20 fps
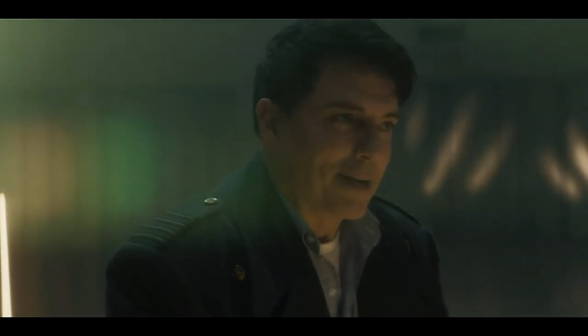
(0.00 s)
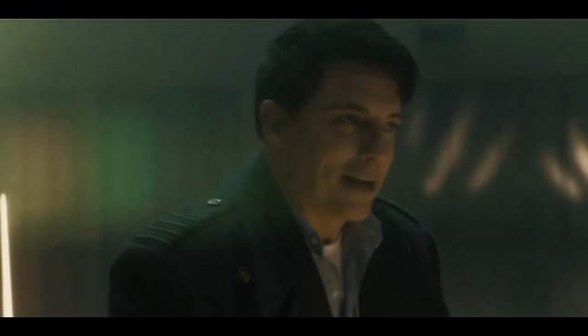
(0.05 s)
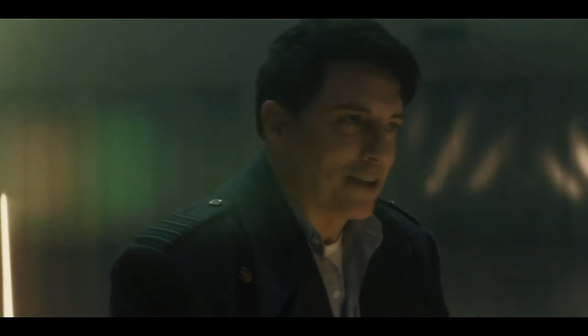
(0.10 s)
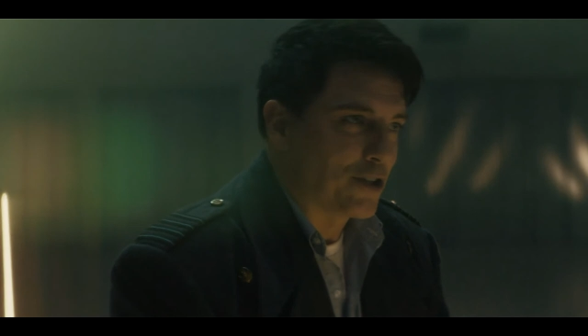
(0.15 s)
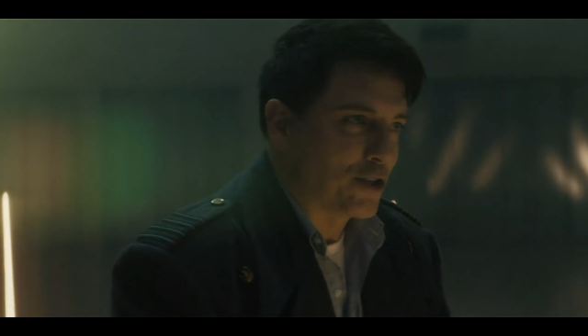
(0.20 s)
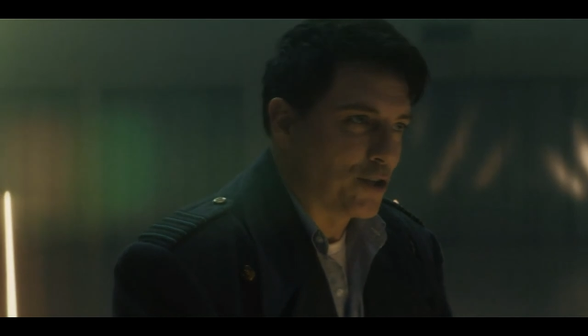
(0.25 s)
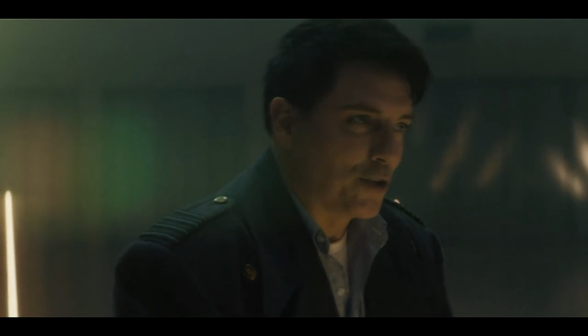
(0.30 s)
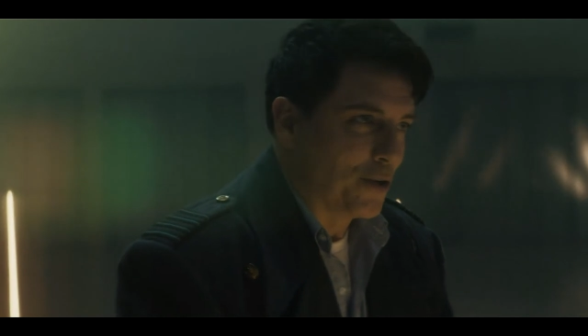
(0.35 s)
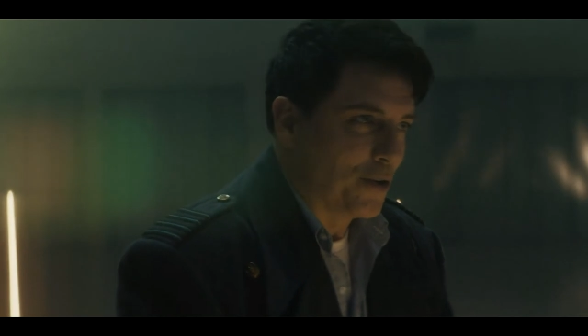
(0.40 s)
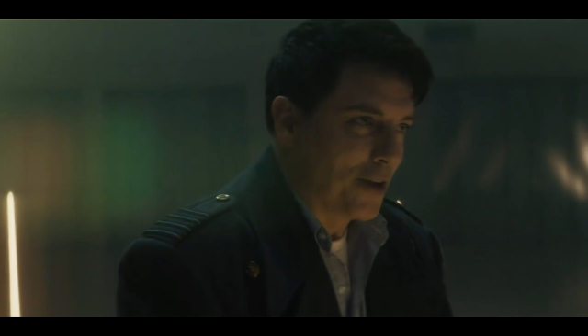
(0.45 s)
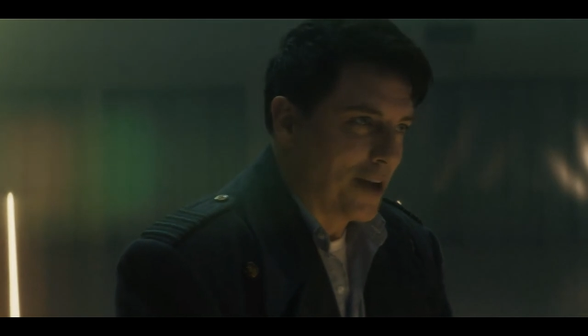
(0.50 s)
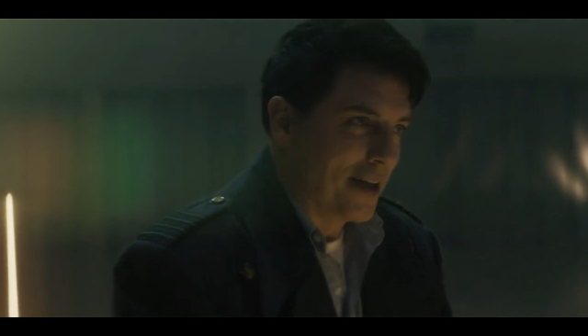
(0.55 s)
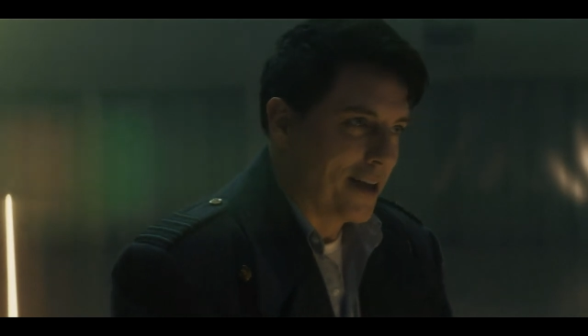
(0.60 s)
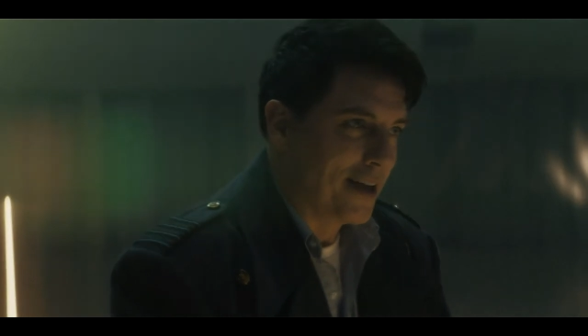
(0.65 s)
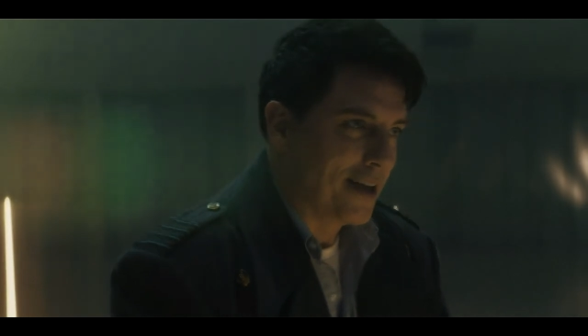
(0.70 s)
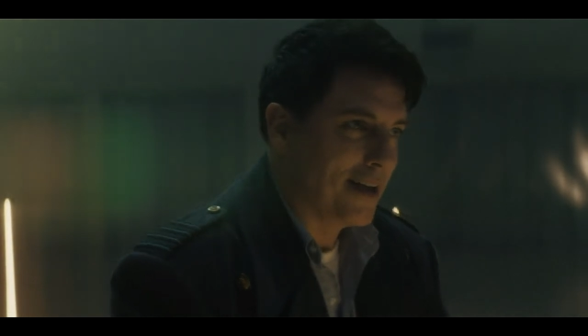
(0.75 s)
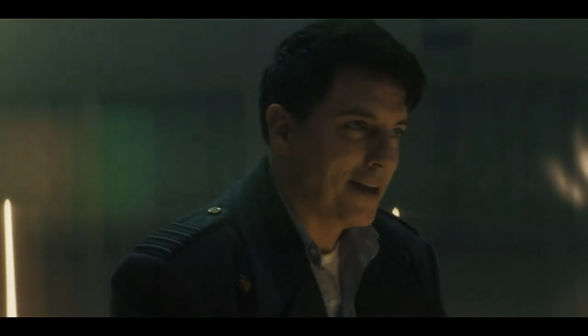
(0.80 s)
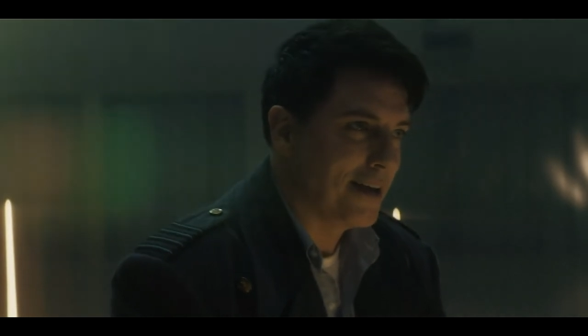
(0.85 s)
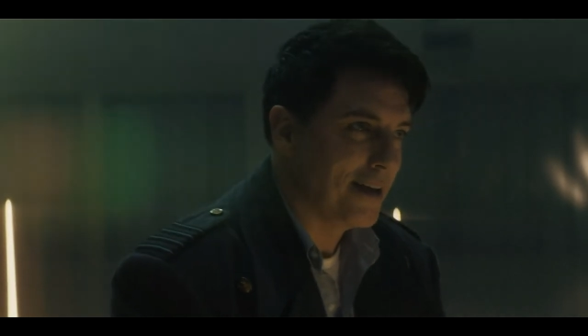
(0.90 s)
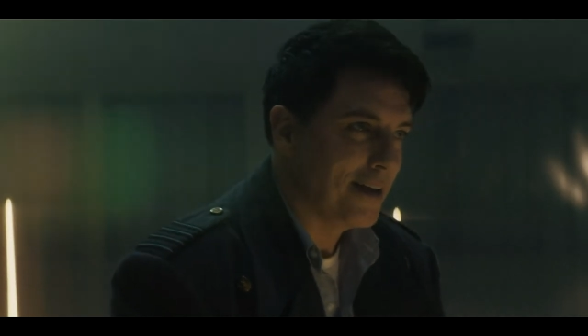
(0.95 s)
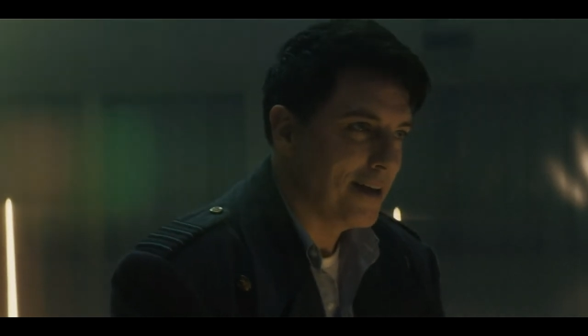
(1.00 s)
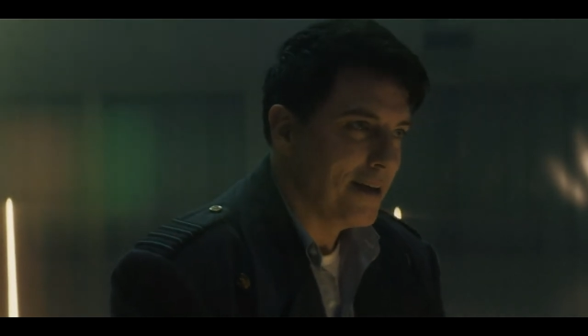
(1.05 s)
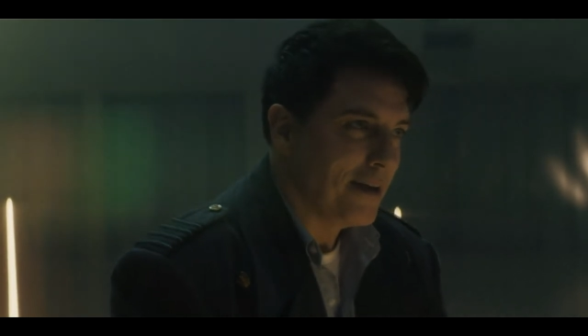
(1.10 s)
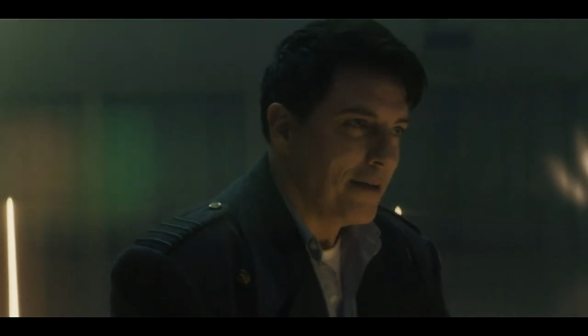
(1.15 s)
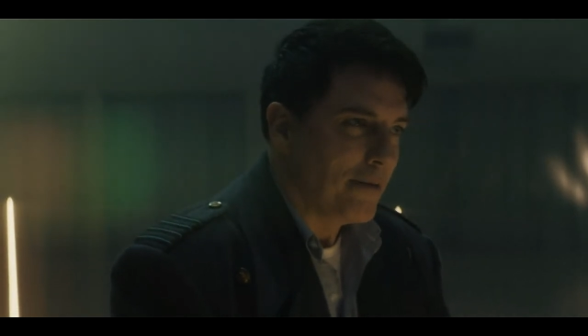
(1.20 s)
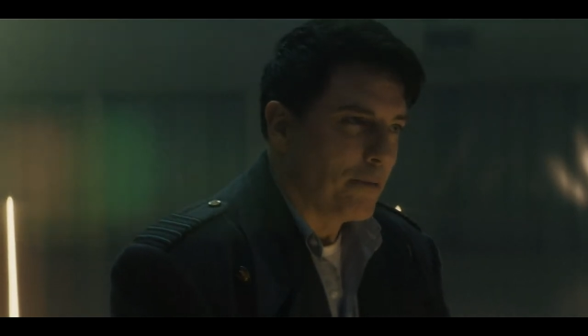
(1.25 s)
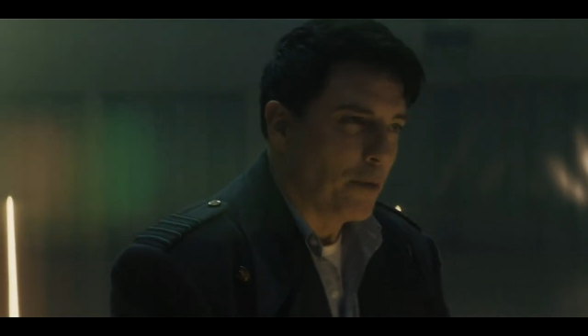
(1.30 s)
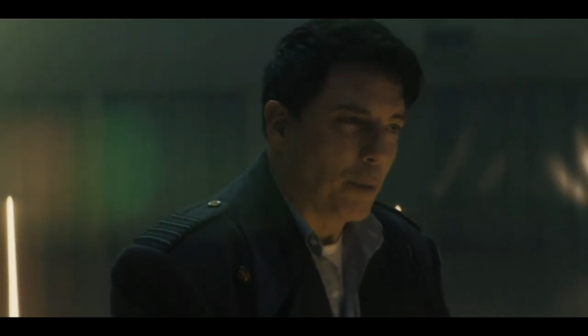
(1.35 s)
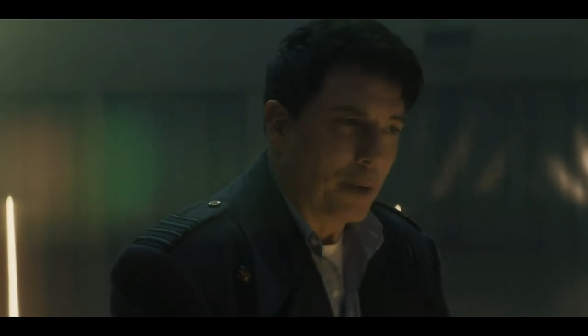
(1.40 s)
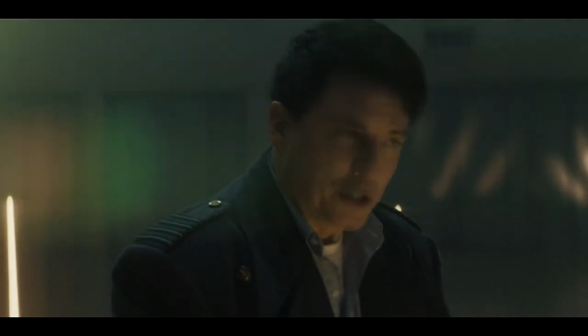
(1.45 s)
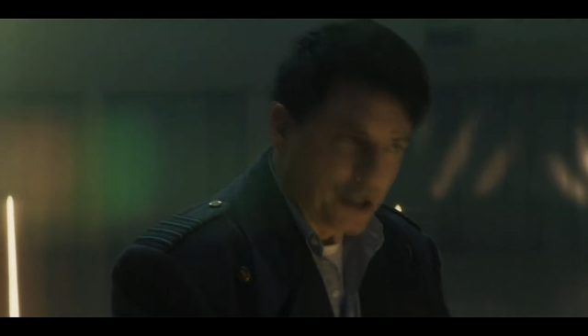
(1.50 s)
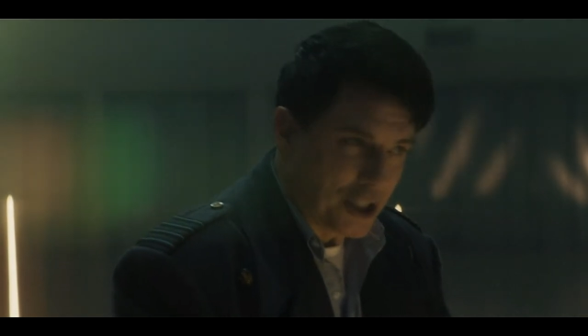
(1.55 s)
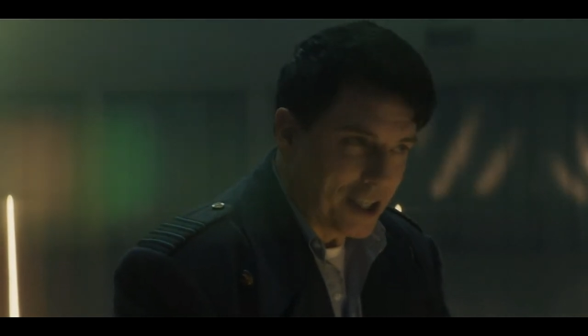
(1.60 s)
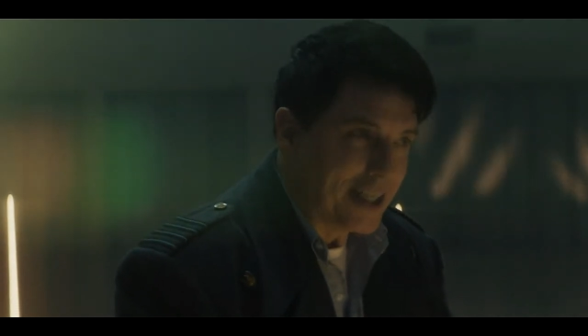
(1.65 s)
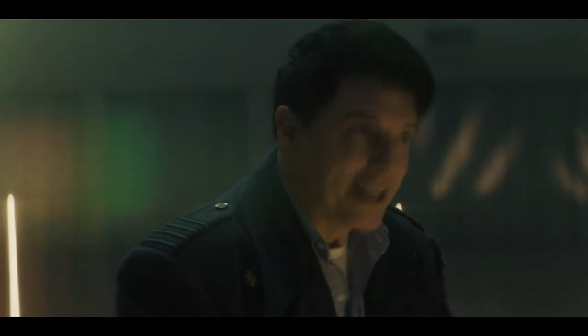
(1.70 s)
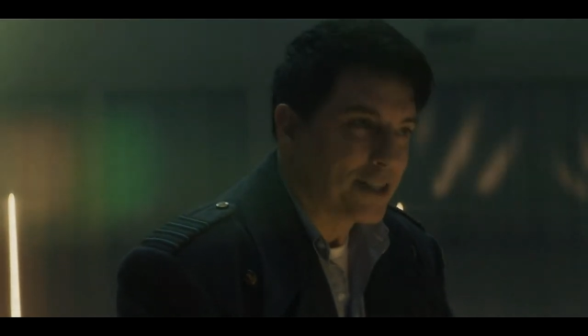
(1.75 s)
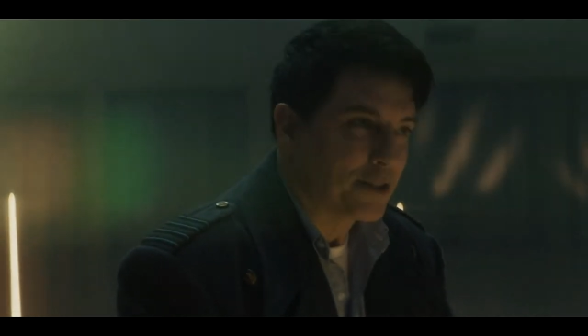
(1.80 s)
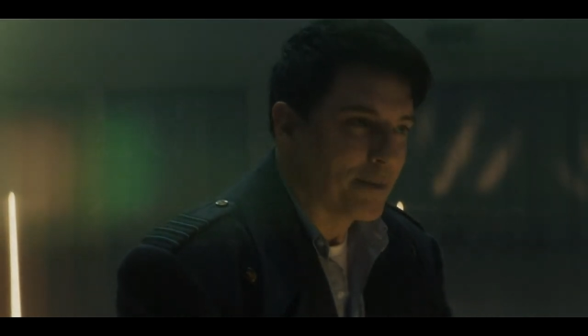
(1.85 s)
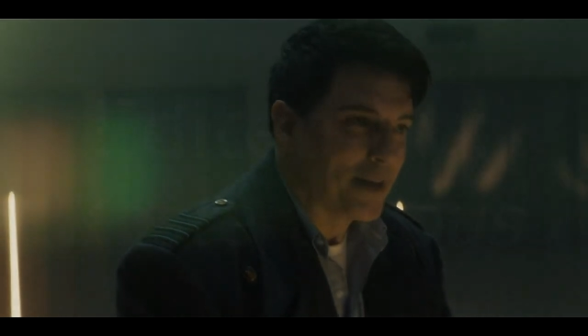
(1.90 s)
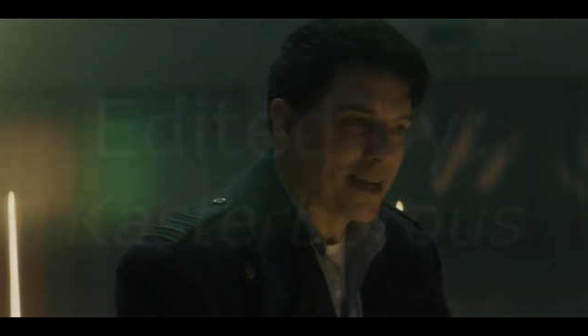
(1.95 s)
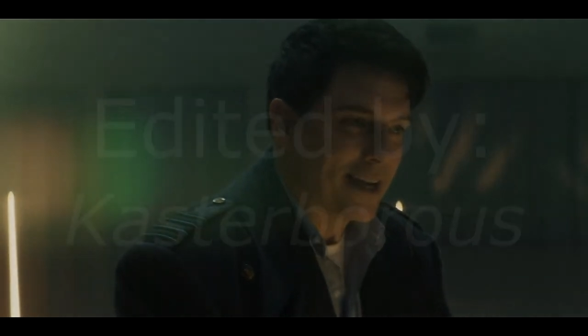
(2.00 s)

not soon. When she needs